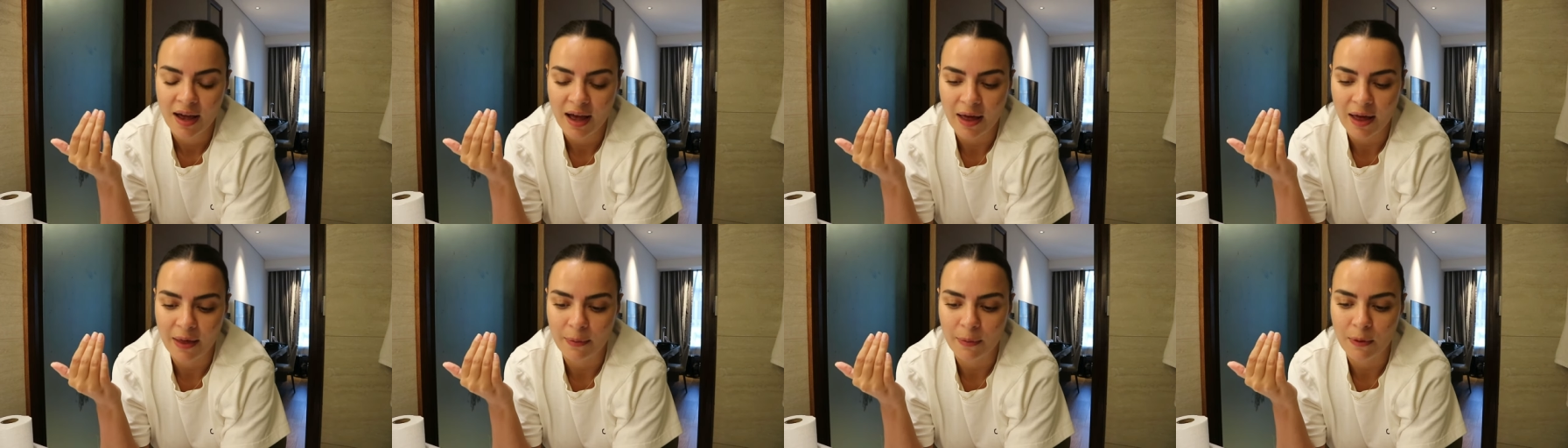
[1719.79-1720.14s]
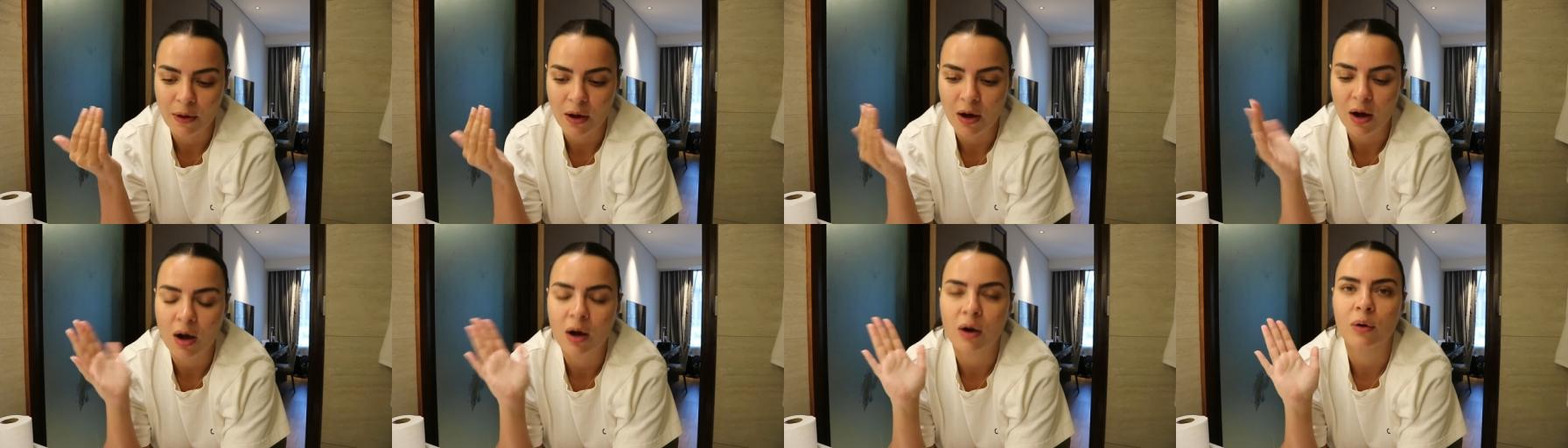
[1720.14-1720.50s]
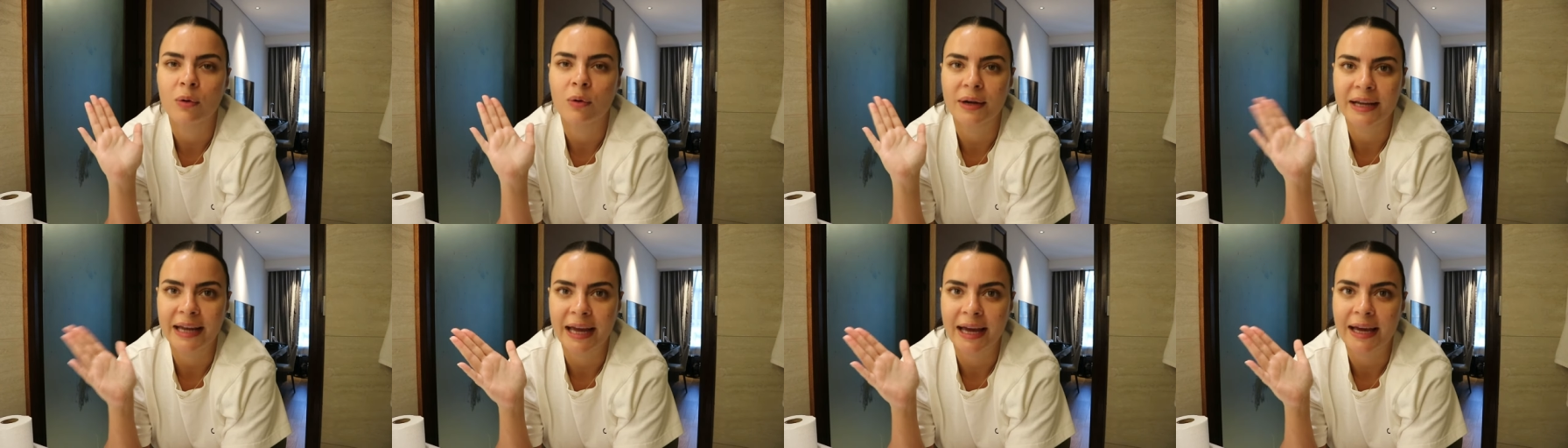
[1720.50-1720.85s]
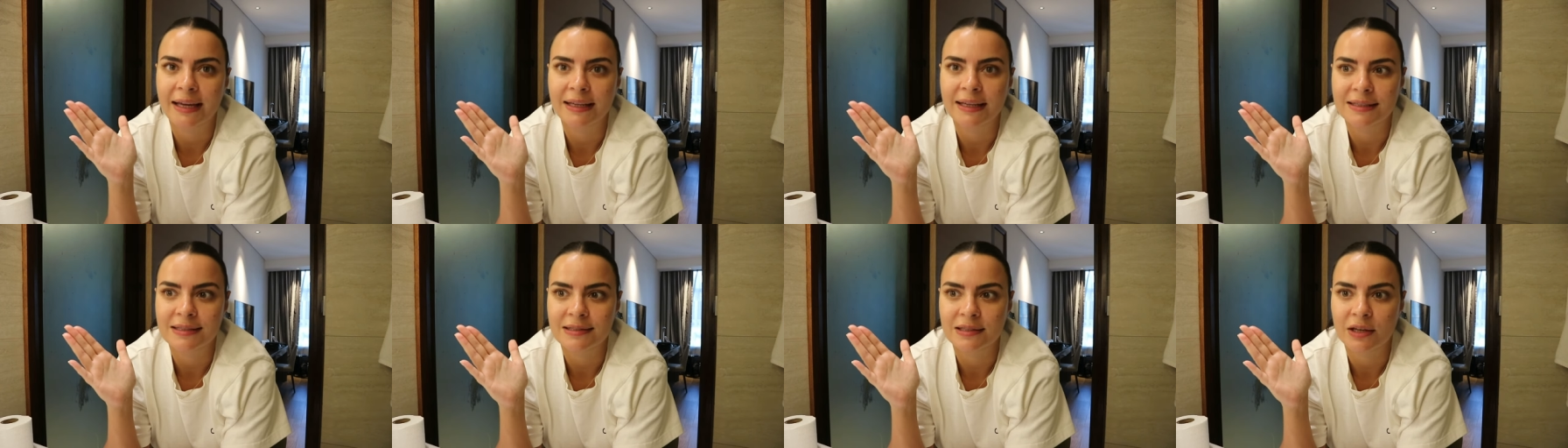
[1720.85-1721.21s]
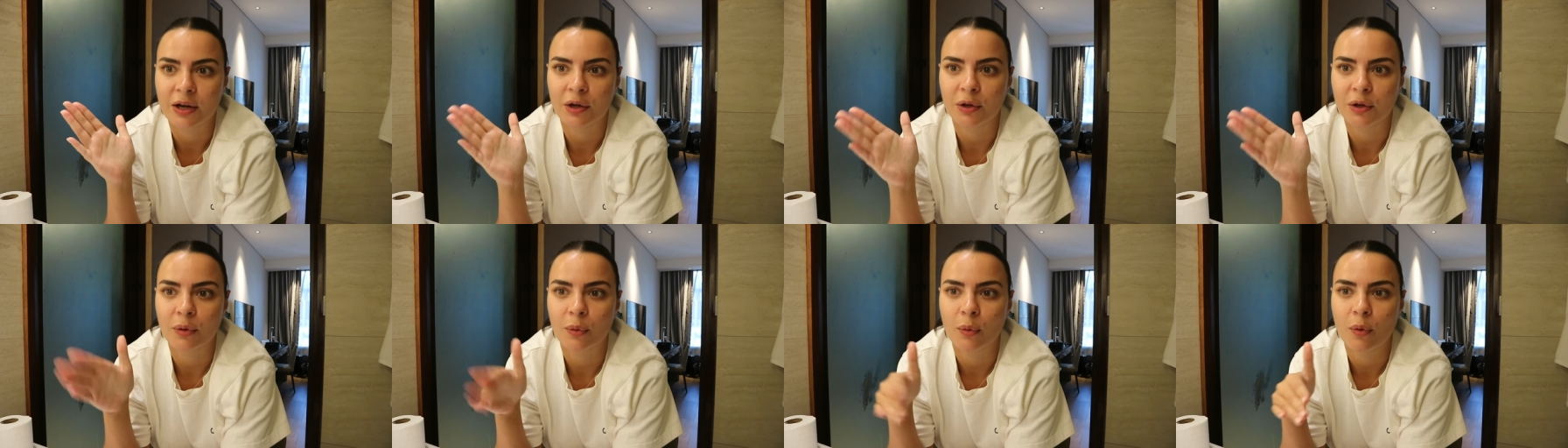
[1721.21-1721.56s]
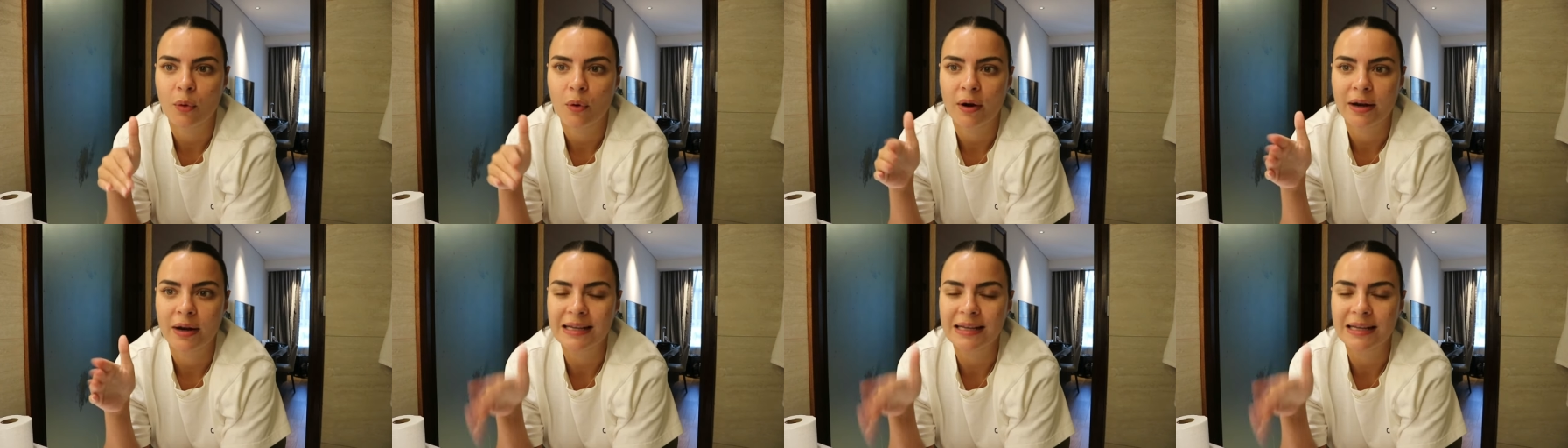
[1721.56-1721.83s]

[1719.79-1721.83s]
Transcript: And um, oh, okay, so